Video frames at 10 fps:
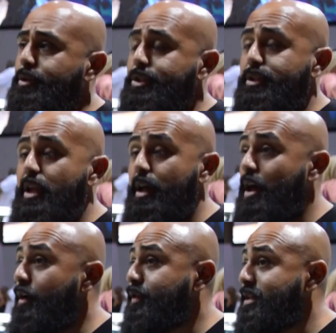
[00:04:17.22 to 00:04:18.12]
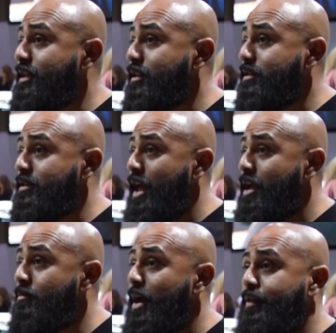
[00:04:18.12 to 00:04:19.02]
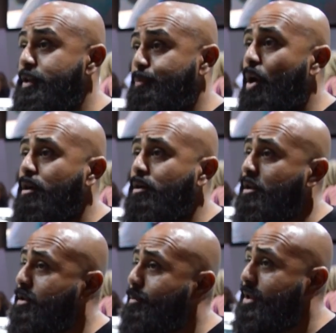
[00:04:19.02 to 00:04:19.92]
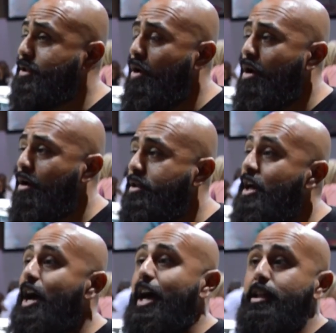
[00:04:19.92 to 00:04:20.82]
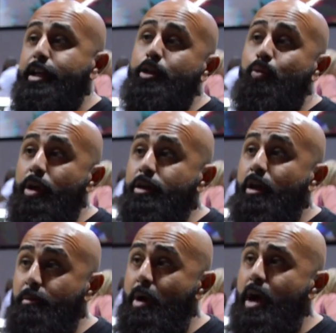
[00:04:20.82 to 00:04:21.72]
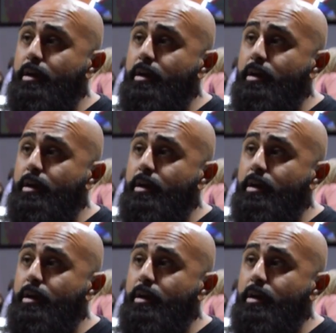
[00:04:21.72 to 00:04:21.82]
and it was just like, I've seen this name and this product on some of these cars, I'd like to run it on